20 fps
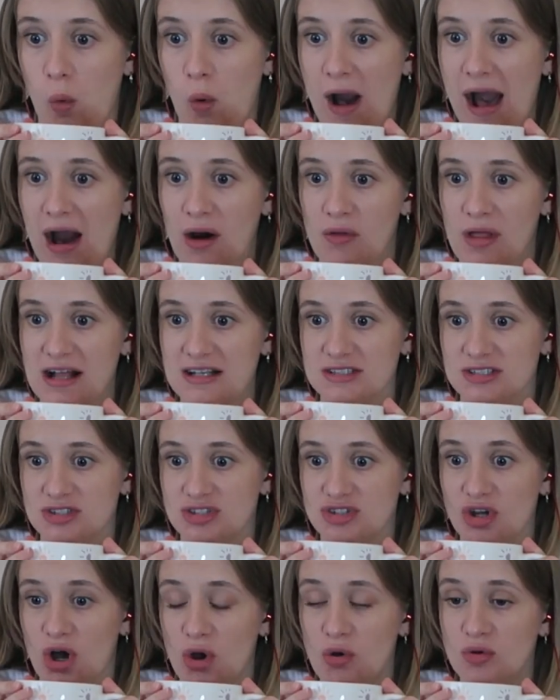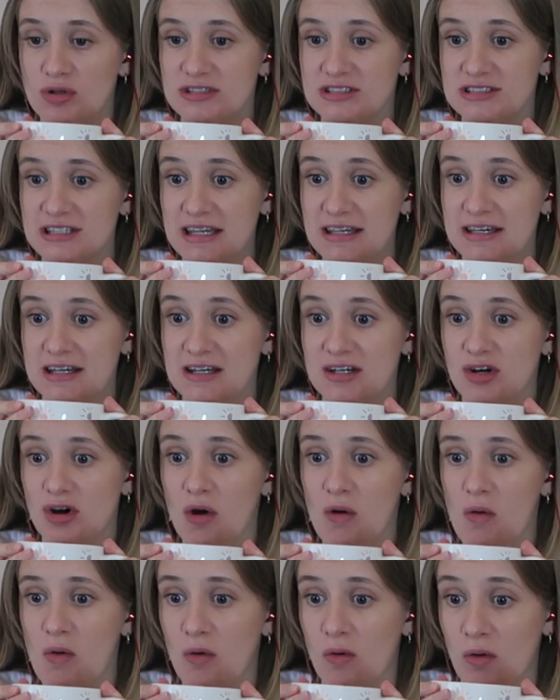Wow, that's so stinking
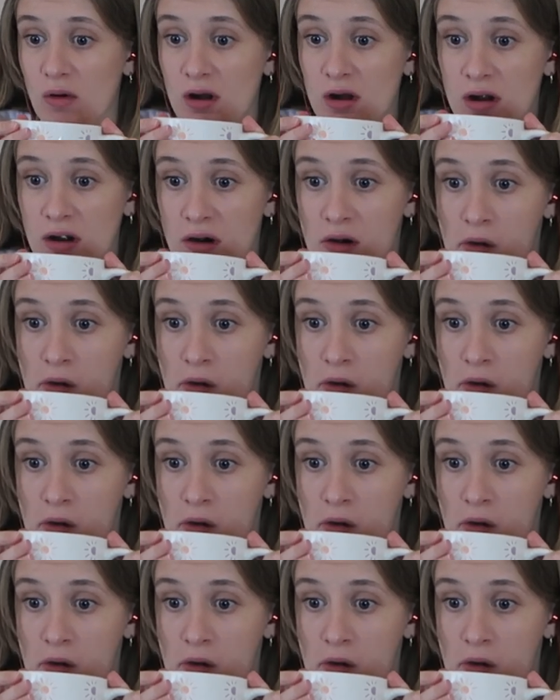cool.